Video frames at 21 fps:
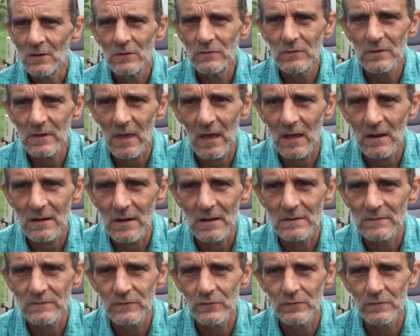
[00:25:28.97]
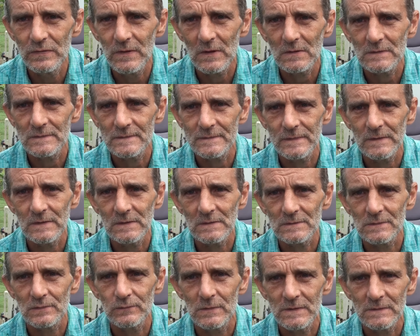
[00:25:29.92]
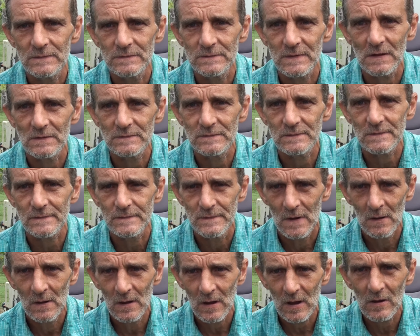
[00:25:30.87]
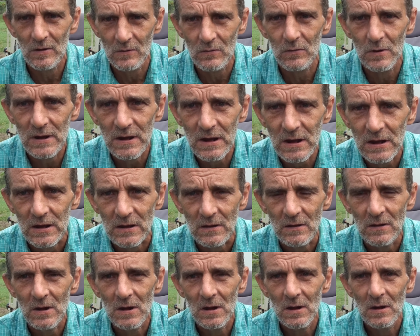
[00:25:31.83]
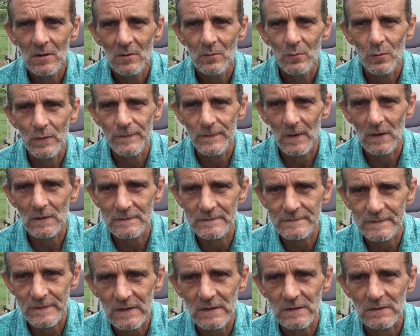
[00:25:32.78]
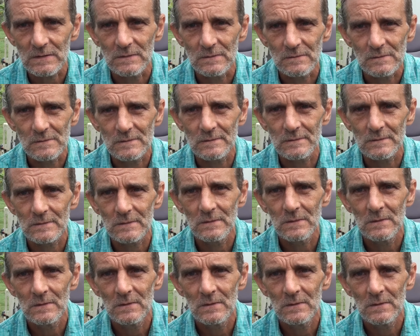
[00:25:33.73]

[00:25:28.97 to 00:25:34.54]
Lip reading: You can't undo those things when judges agree with those things.